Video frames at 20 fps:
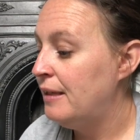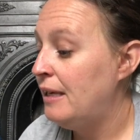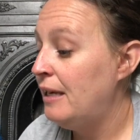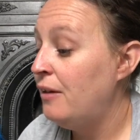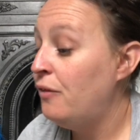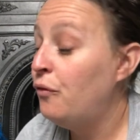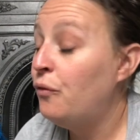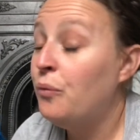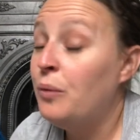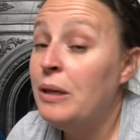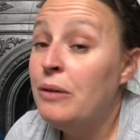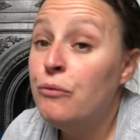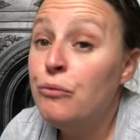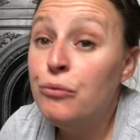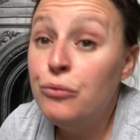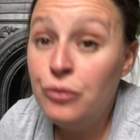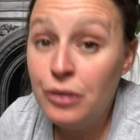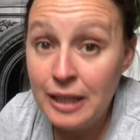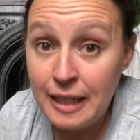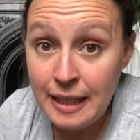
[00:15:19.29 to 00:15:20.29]
If we
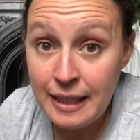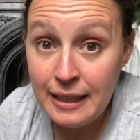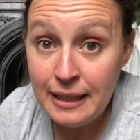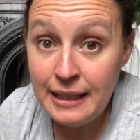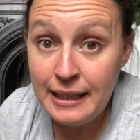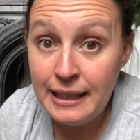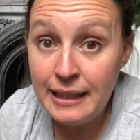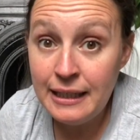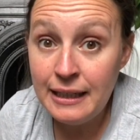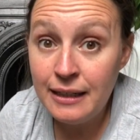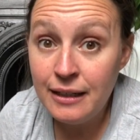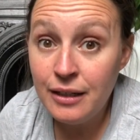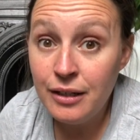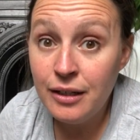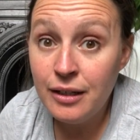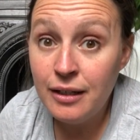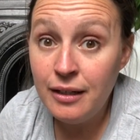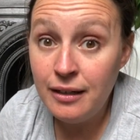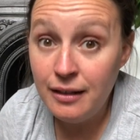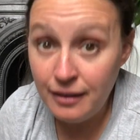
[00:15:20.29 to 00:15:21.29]
really
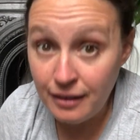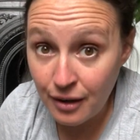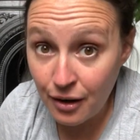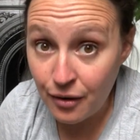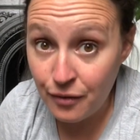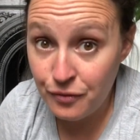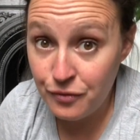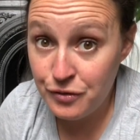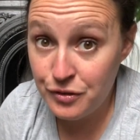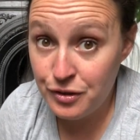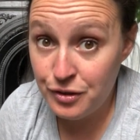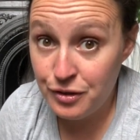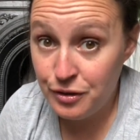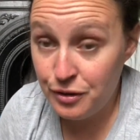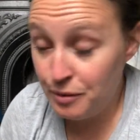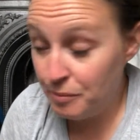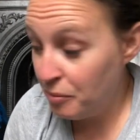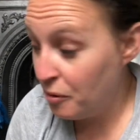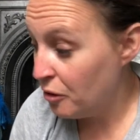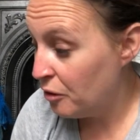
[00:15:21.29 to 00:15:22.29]
loved
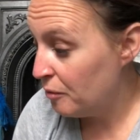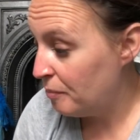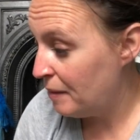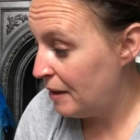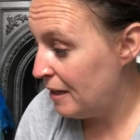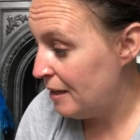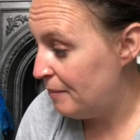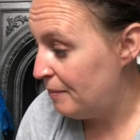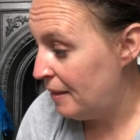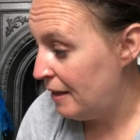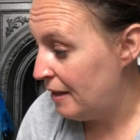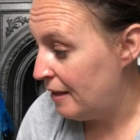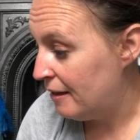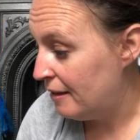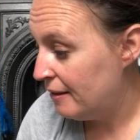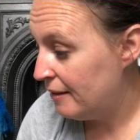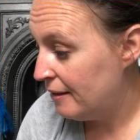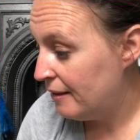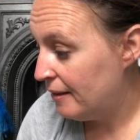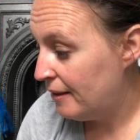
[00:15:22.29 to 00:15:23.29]
the bog baby,
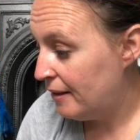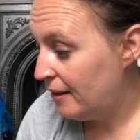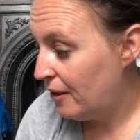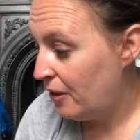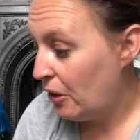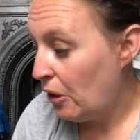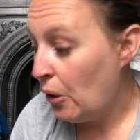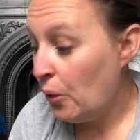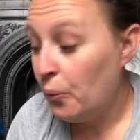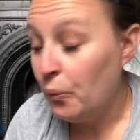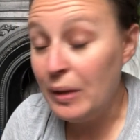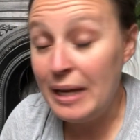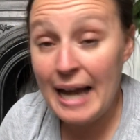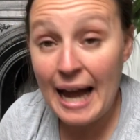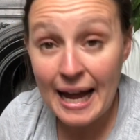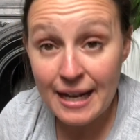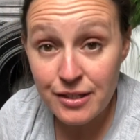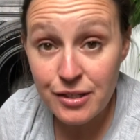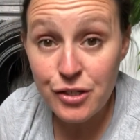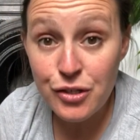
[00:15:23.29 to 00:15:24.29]
we
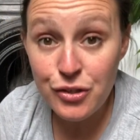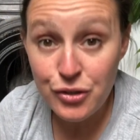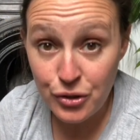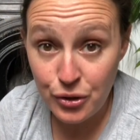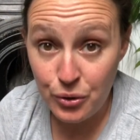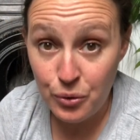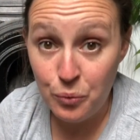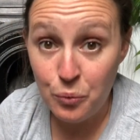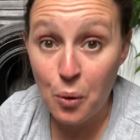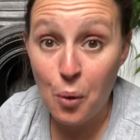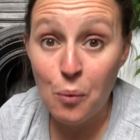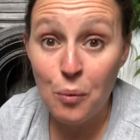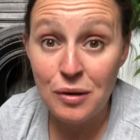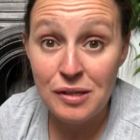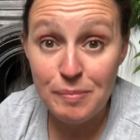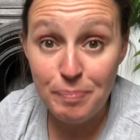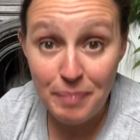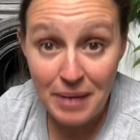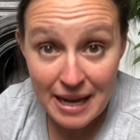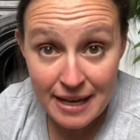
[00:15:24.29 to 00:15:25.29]
had to do what
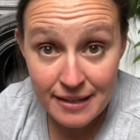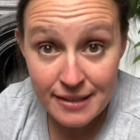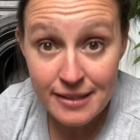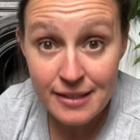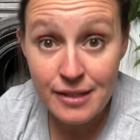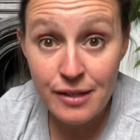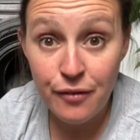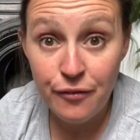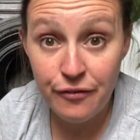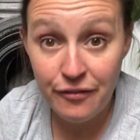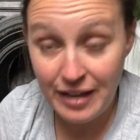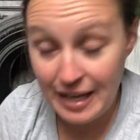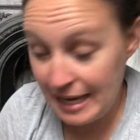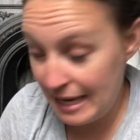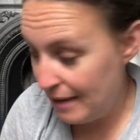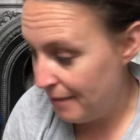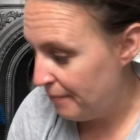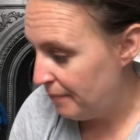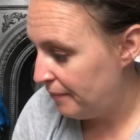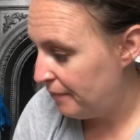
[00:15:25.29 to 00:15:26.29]
was best for
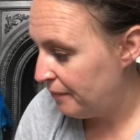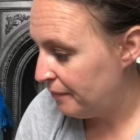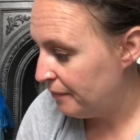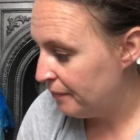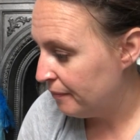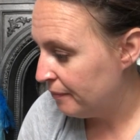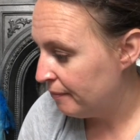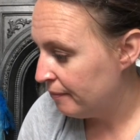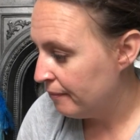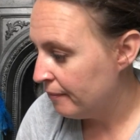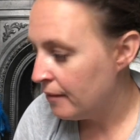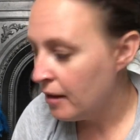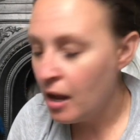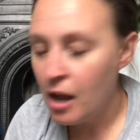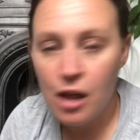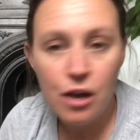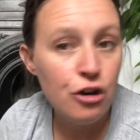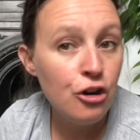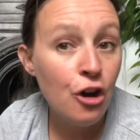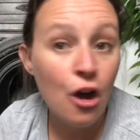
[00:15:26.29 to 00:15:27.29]
him,
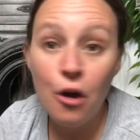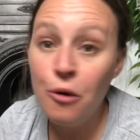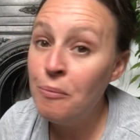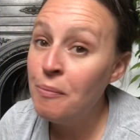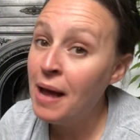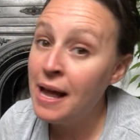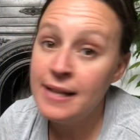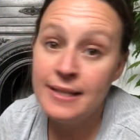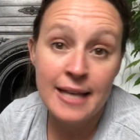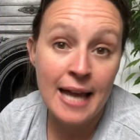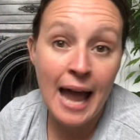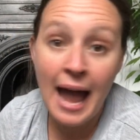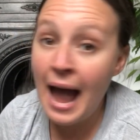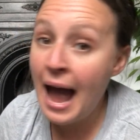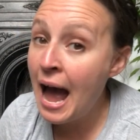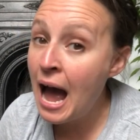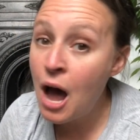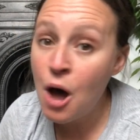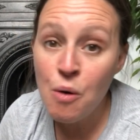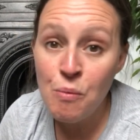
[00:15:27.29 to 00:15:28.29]
no matter
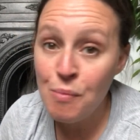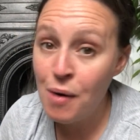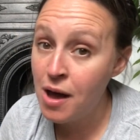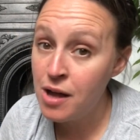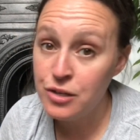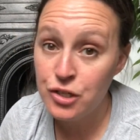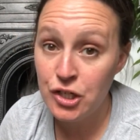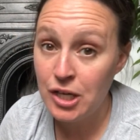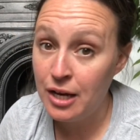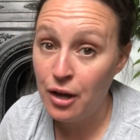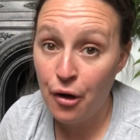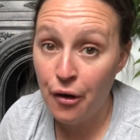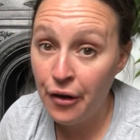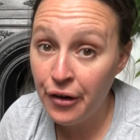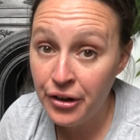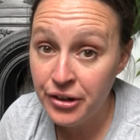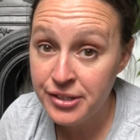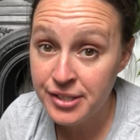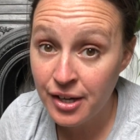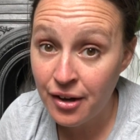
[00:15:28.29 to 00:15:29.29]
how much it
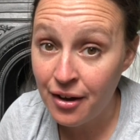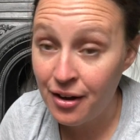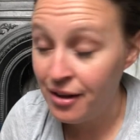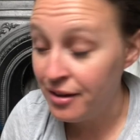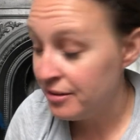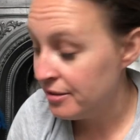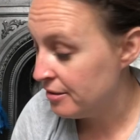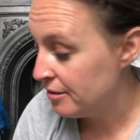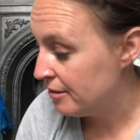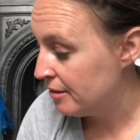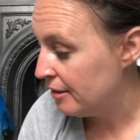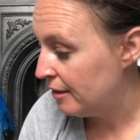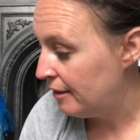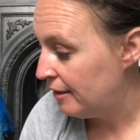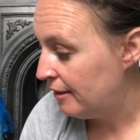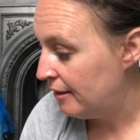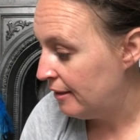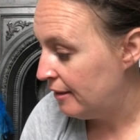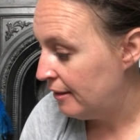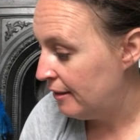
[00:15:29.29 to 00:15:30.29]
hurt us.
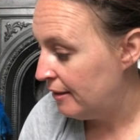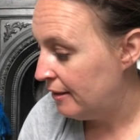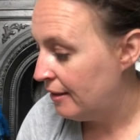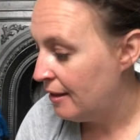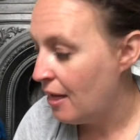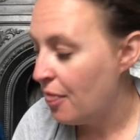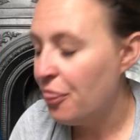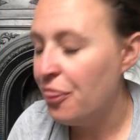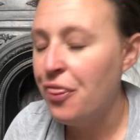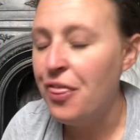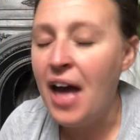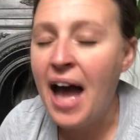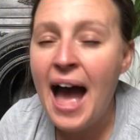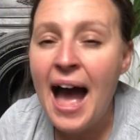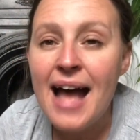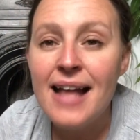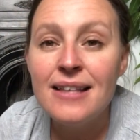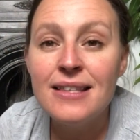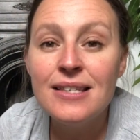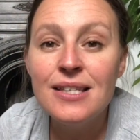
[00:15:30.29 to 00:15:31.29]

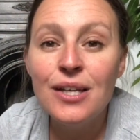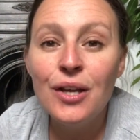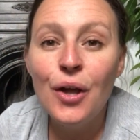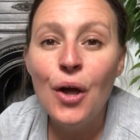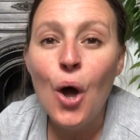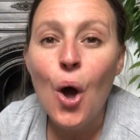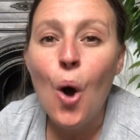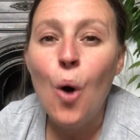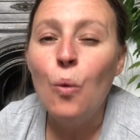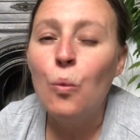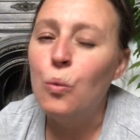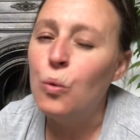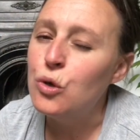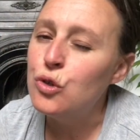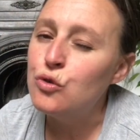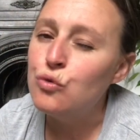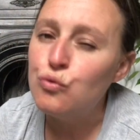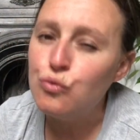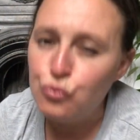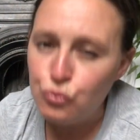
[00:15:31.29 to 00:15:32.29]
That
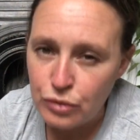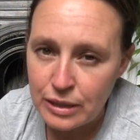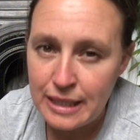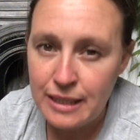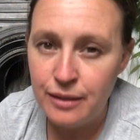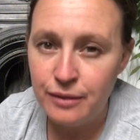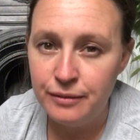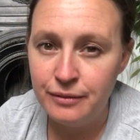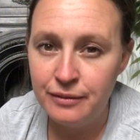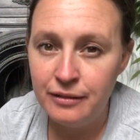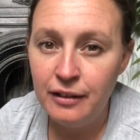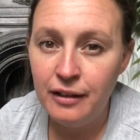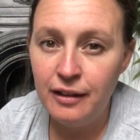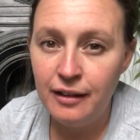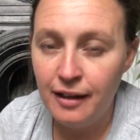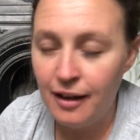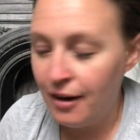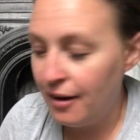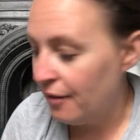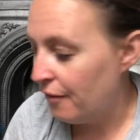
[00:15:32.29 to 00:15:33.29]
was real
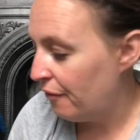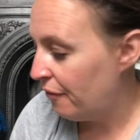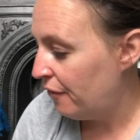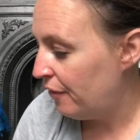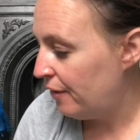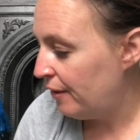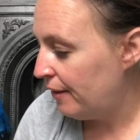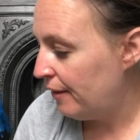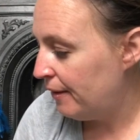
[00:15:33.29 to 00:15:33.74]
love.